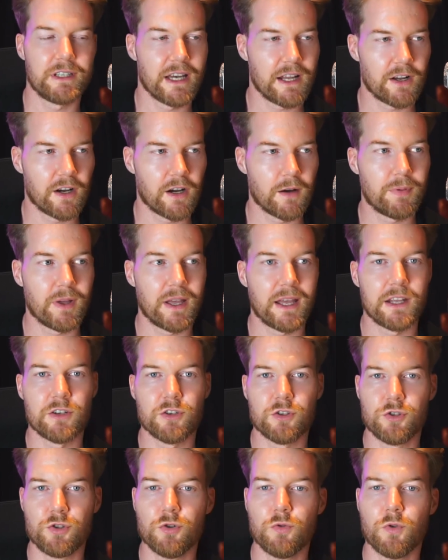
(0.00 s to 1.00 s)
get up
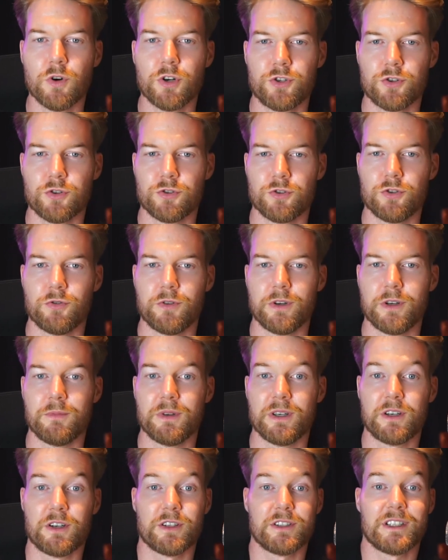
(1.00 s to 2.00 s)
and do what you're doing
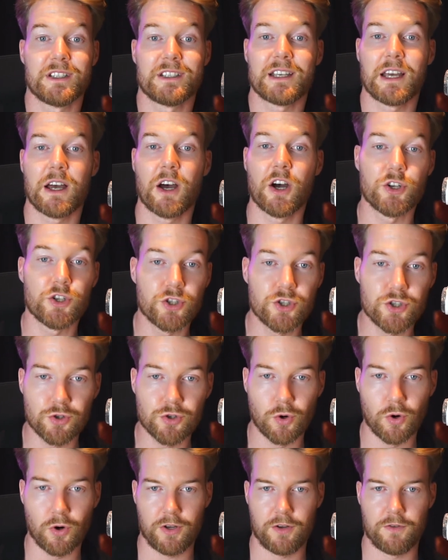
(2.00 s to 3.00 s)
because it's a
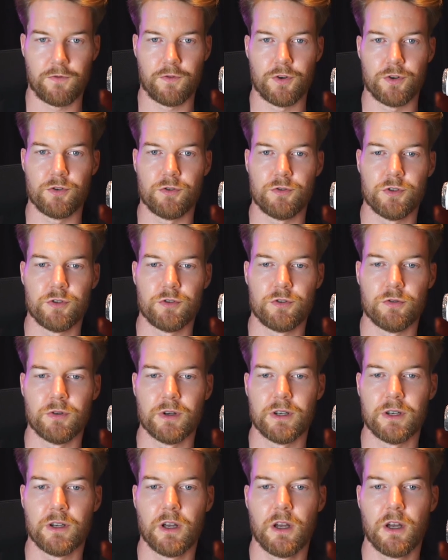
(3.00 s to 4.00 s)
joy for you to do
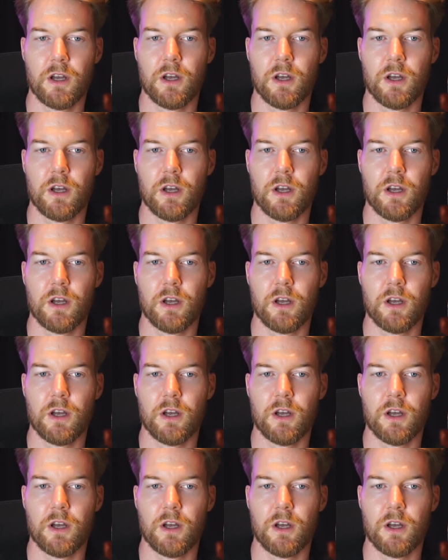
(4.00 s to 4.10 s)
it?